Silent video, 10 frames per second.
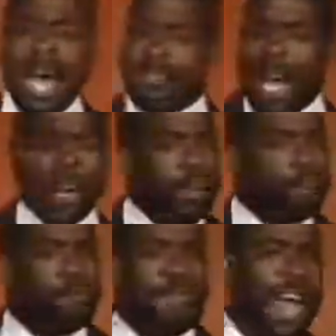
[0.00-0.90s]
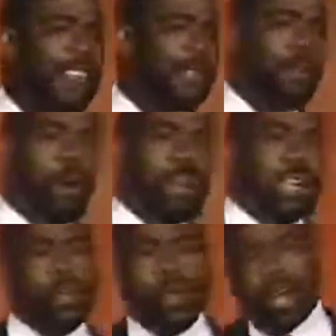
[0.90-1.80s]
I've got a good fastball.
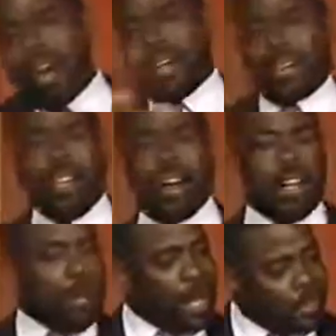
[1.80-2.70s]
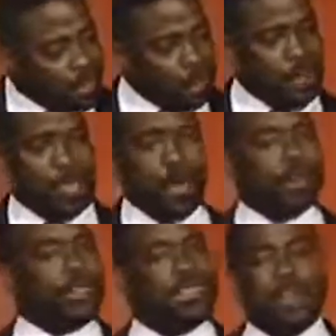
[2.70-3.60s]
And he went on talking about his different
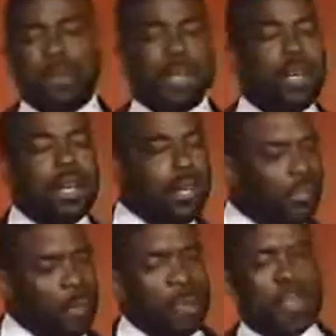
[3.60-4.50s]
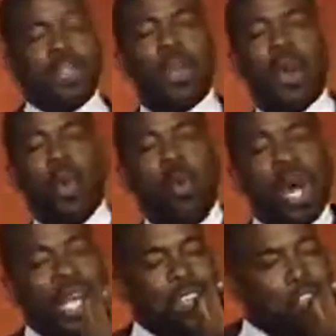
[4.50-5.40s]
throws. He said, but tell me this,
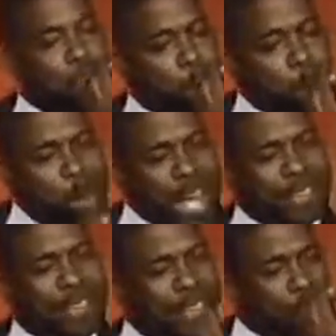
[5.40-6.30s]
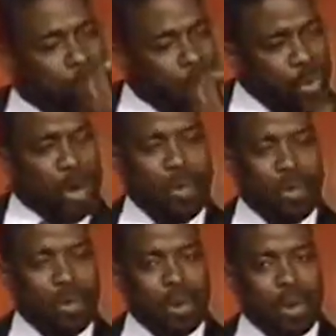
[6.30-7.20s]
what is your best
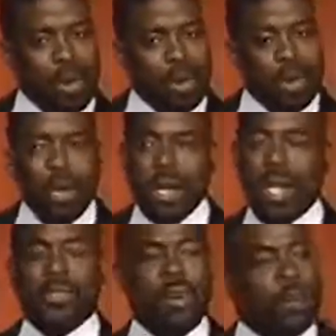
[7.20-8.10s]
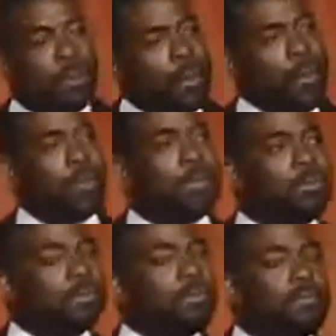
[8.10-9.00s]
throw? He thought for a moment.
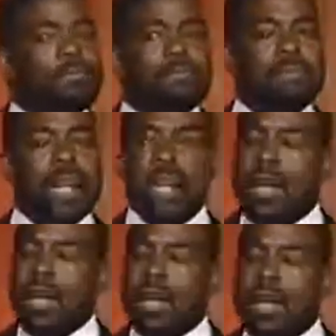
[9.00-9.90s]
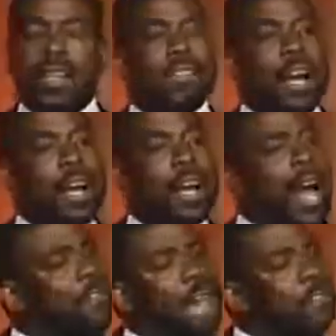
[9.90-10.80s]
He said,
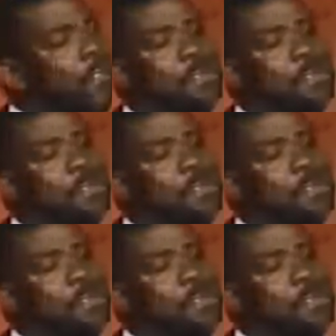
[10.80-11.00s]
I've got a good